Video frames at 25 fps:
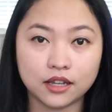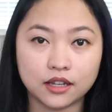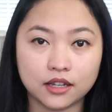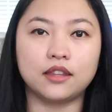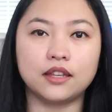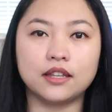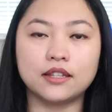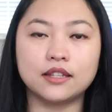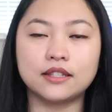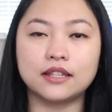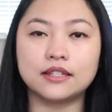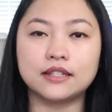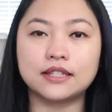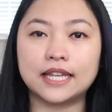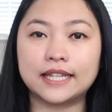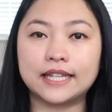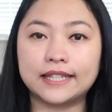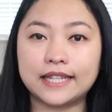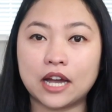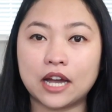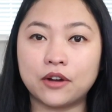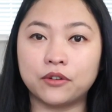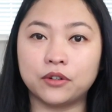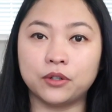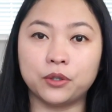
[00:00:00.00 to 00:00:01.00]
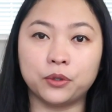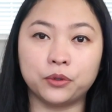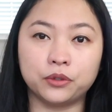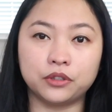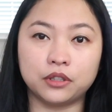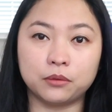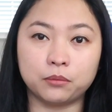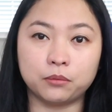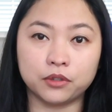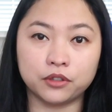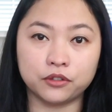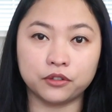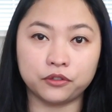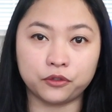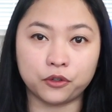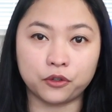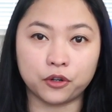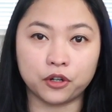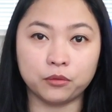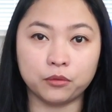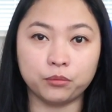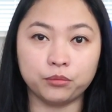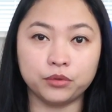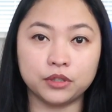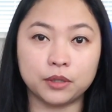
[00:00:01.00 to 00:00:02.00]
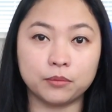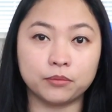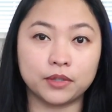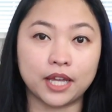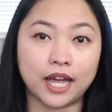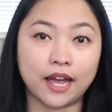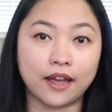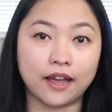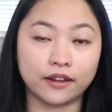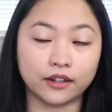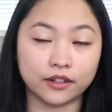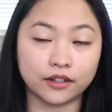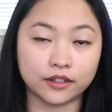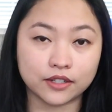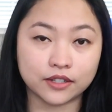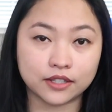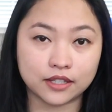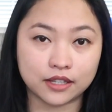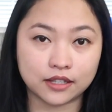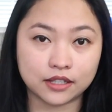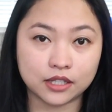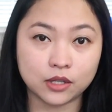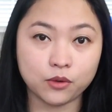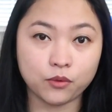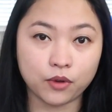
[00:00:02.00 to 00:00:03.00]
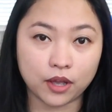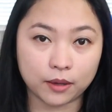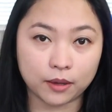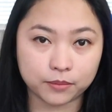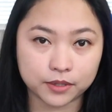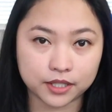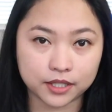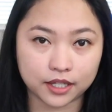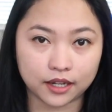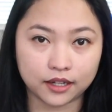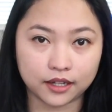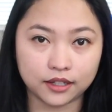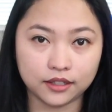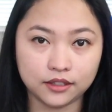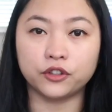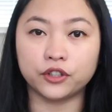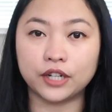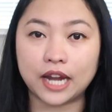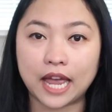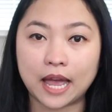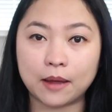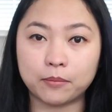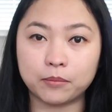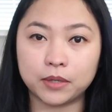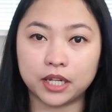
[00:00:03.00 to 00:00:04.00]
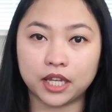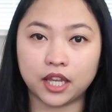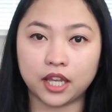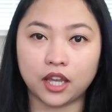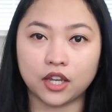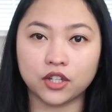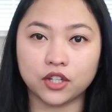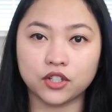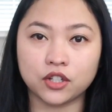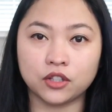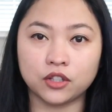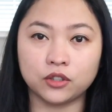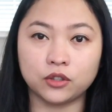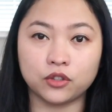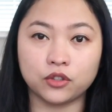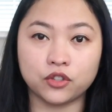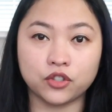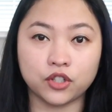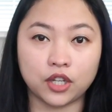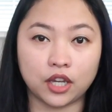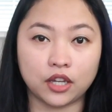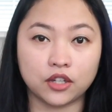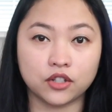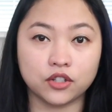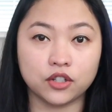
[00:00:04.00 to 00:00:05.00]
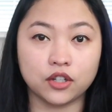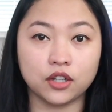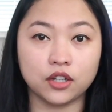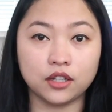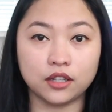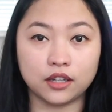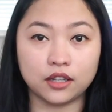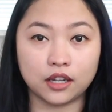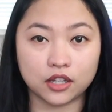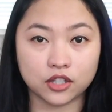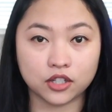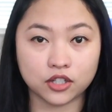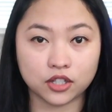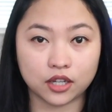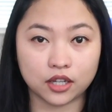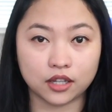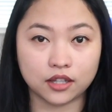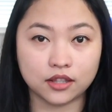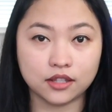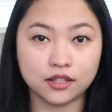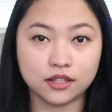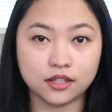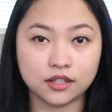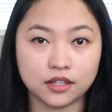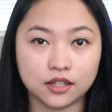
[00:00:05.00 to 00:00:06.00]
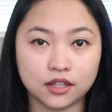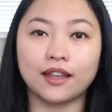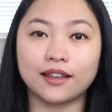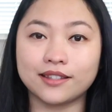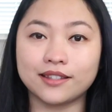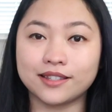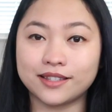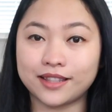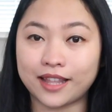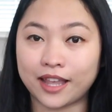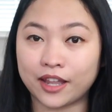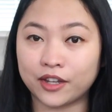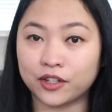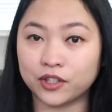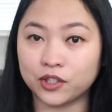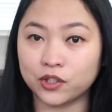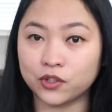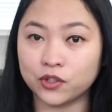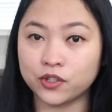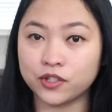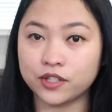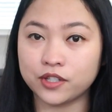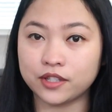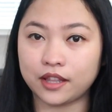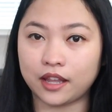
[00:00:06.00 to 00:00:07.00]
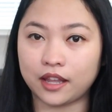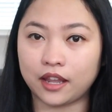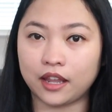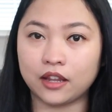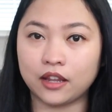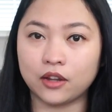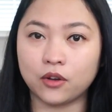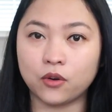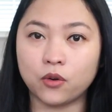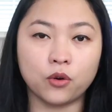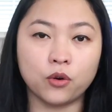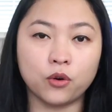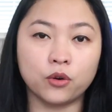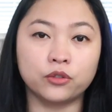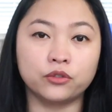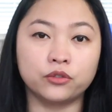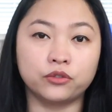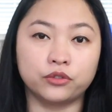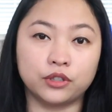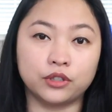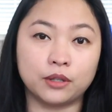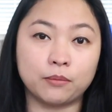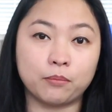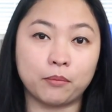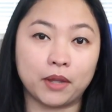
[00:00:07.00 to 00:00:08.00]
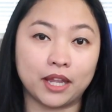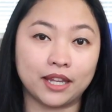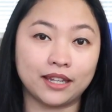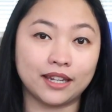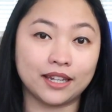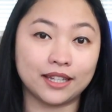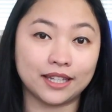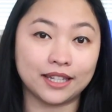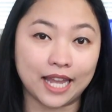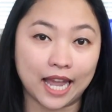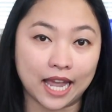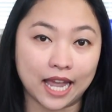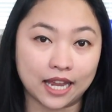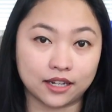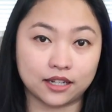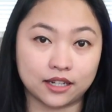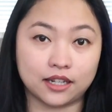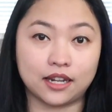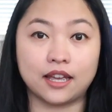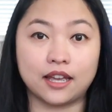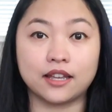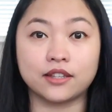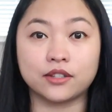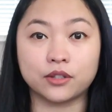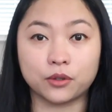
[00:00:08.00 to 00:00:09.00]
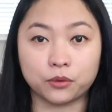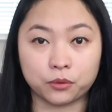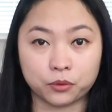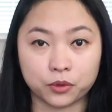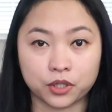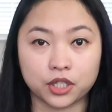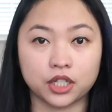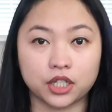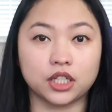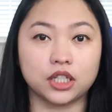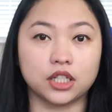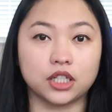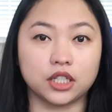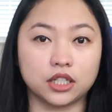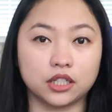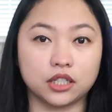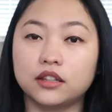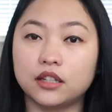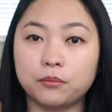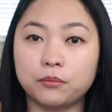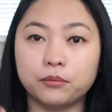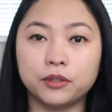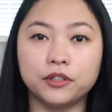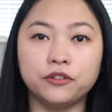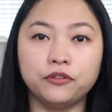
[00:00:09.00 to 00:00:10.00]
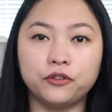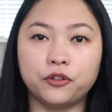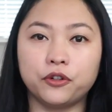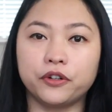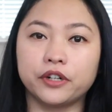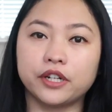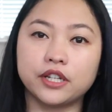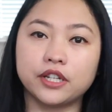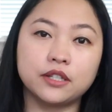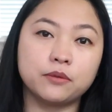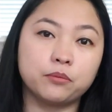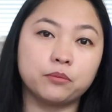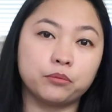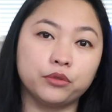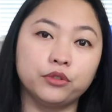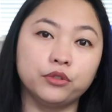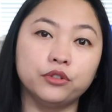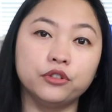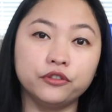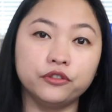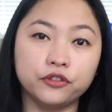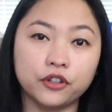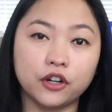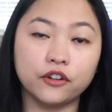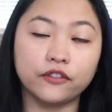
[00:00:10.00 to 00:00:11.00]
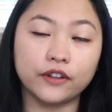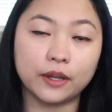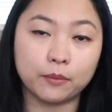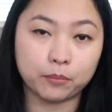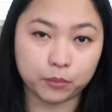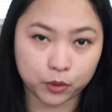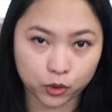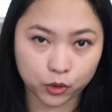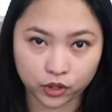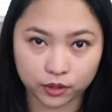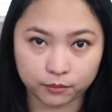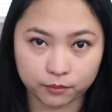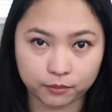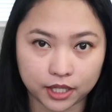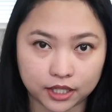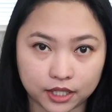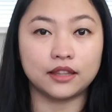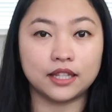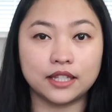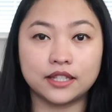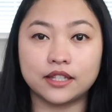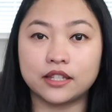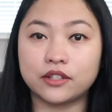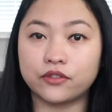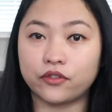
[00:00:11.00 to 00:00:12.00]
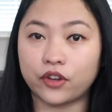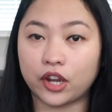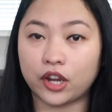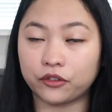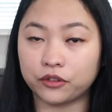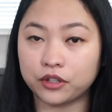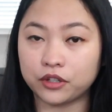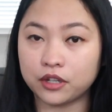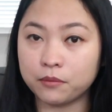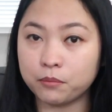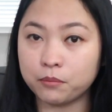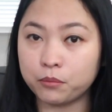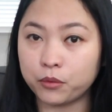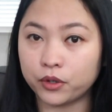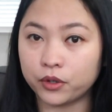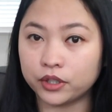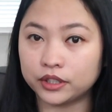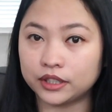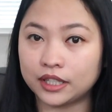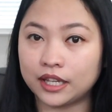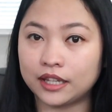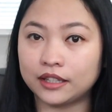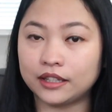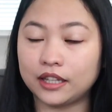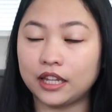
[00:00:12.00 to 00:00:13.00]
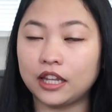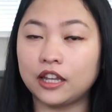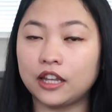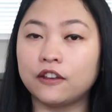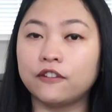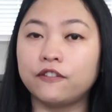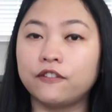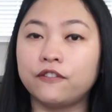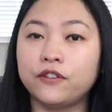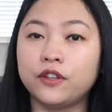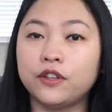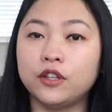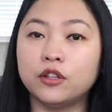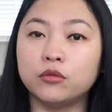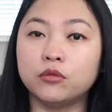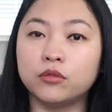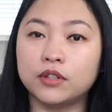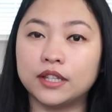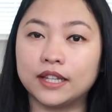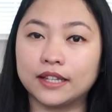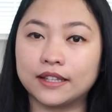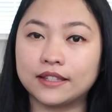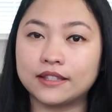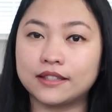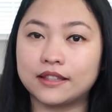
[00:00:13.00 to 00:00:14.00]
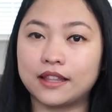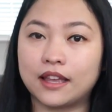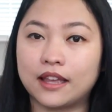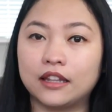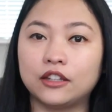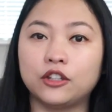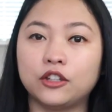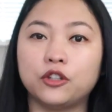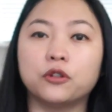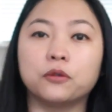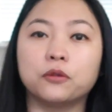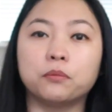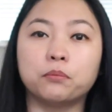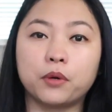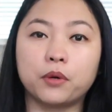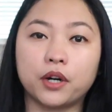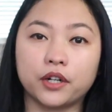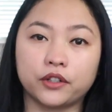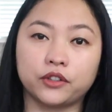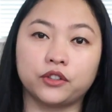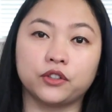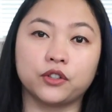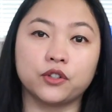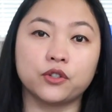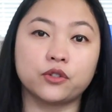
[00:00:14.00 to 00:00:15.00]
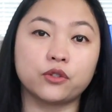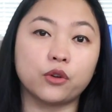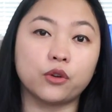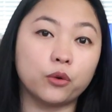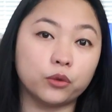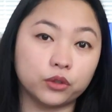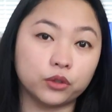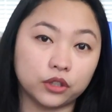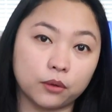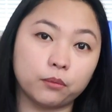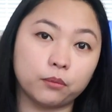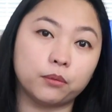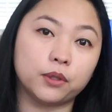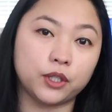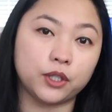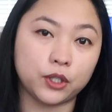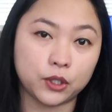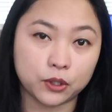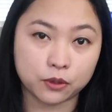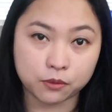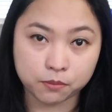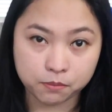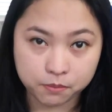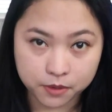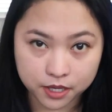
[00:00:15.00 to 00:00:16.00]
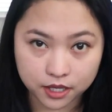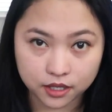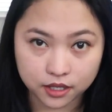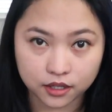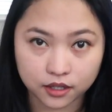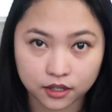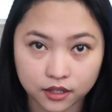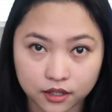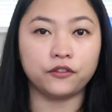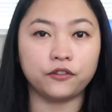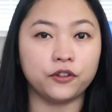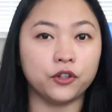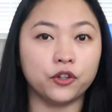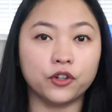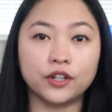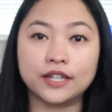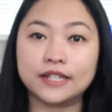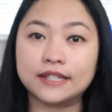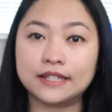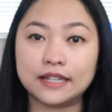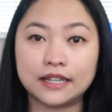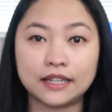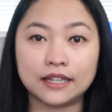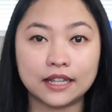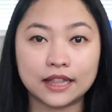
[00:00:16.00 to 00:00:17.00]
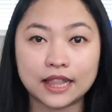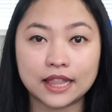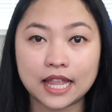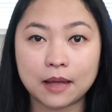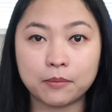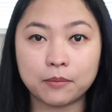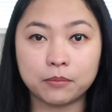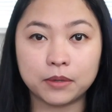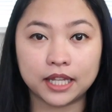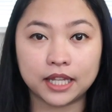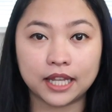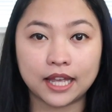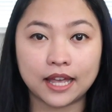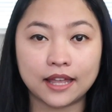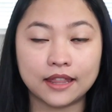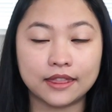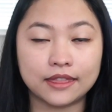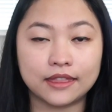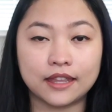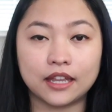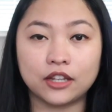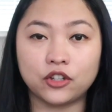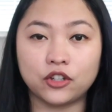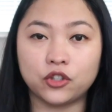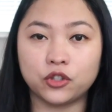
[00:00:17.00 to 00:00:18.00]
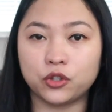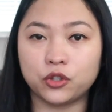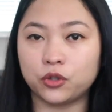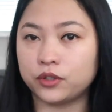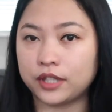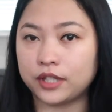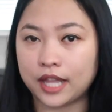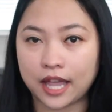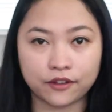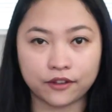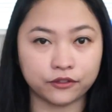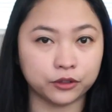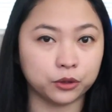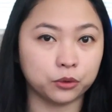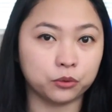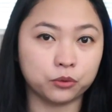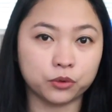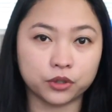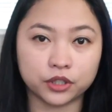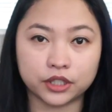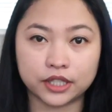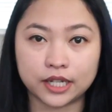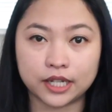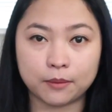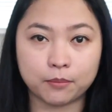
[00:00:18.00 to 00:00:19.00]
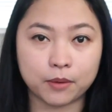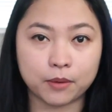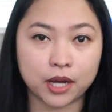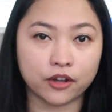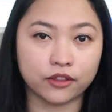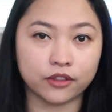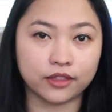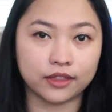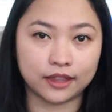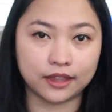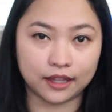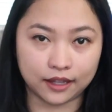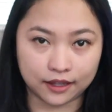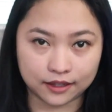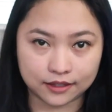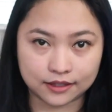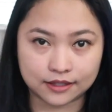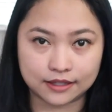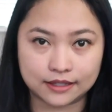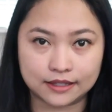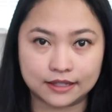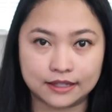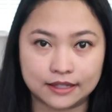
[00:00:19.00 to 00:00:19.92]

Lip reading: This is a downloadable form from the IRCC website for application to change conditions, extend your stay, or remain in Canada as a worker. Number 4 is Proof of Employment. This is very important if you will extend your partner's OWP. If you're a single applicant, then you don't have to worry about this.